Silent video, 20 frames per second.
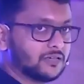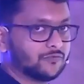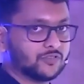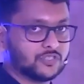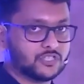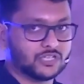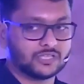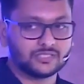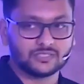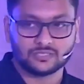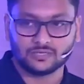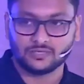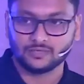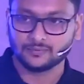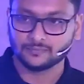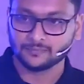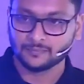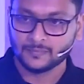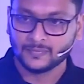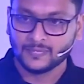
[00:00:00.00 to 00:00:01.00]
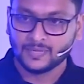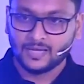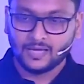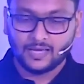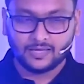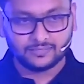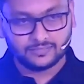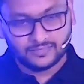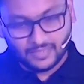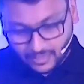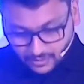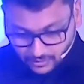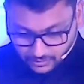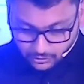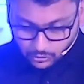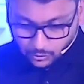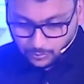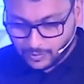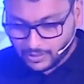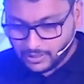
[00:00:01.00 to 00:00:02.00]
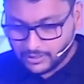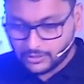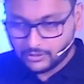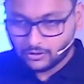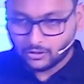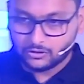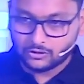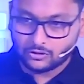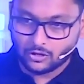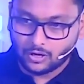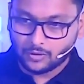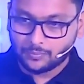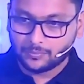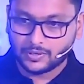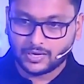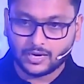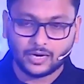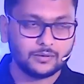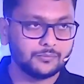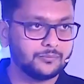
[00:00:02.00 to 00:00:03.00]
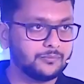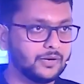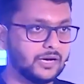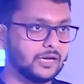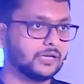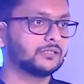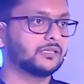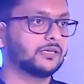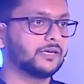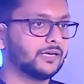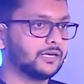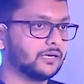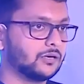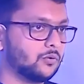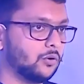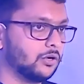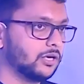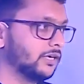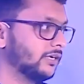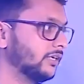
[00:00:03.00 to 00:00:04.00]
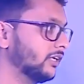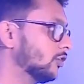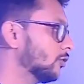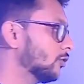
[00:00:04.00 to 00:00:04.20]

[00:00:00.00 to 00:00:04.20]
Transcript: sufficiency. And then you build it on top and bring the data quality